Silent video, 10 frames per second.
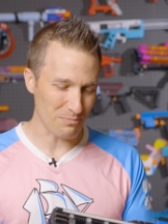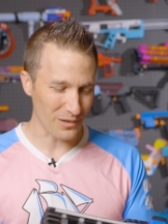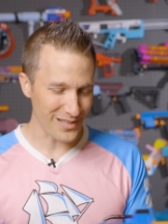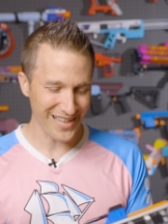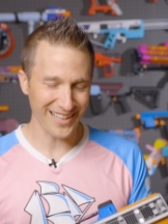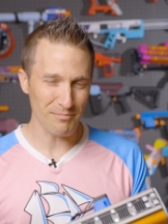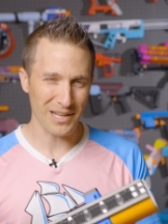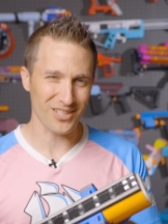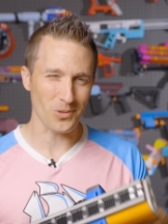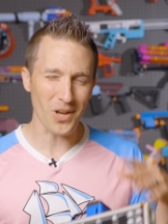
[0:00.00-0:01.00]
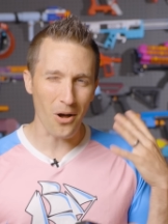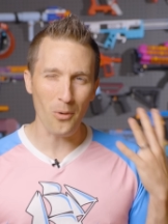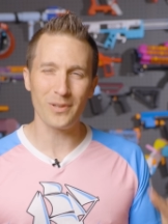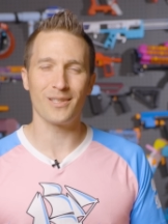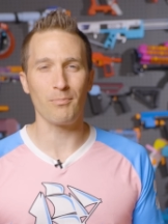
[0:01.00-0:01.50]
printing because there's
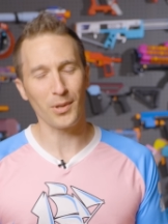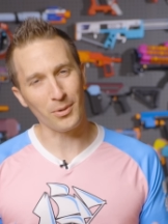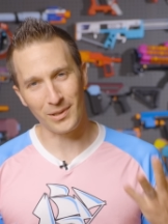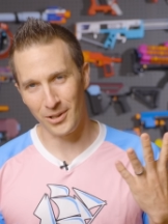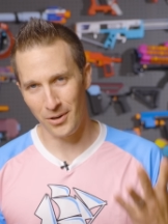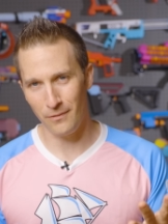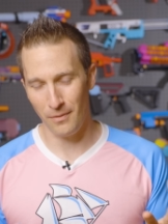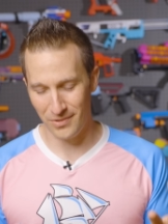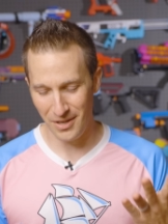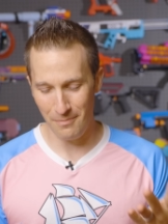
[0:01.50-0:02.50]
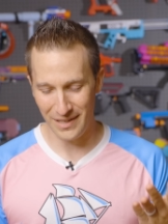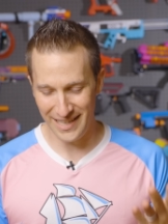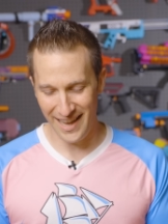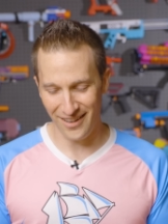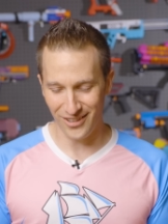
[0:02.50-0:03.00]
always something you can learn from
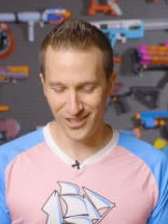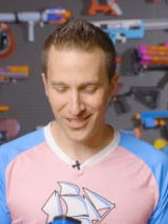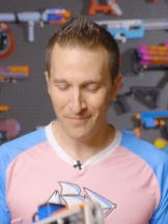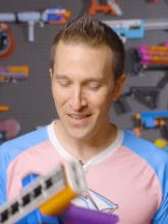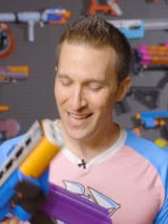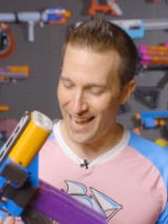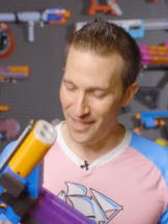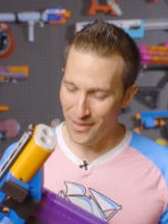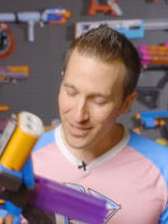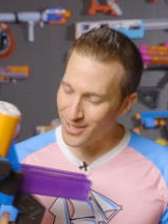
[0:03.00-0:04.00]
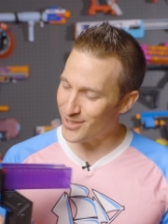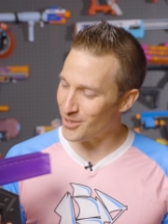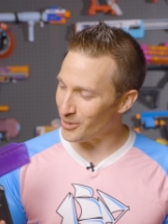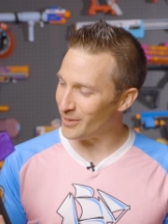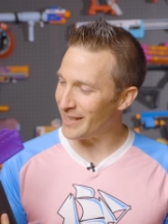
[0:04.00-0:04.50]
somebody else. And this is
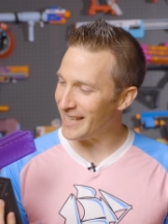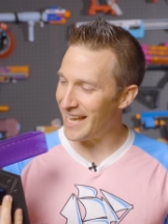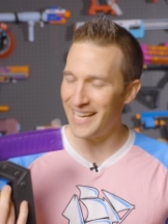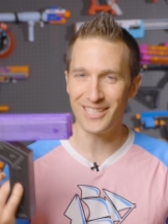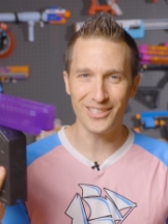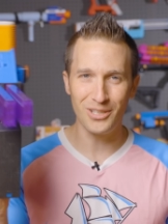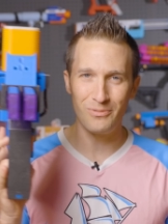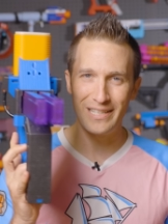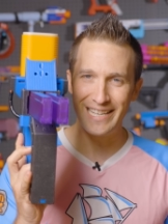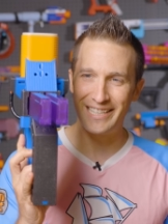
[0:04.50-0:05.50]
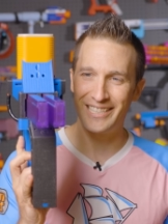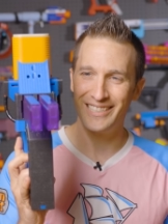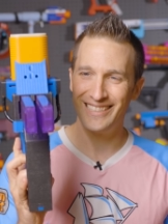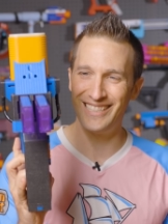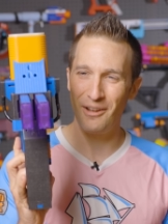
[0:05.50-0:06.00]
certainly a unique
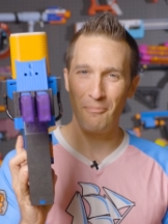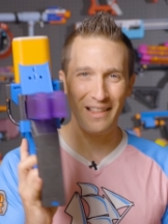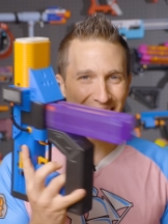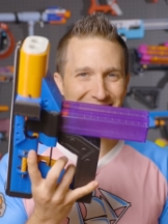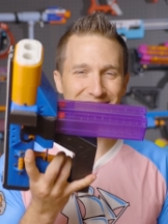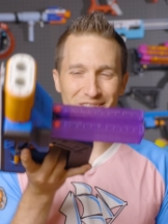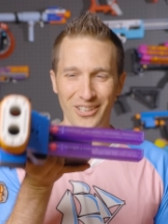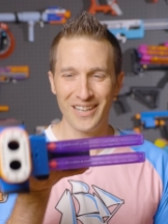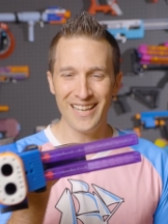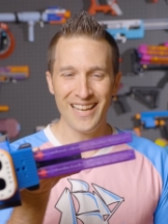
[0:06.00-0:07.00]
blaster.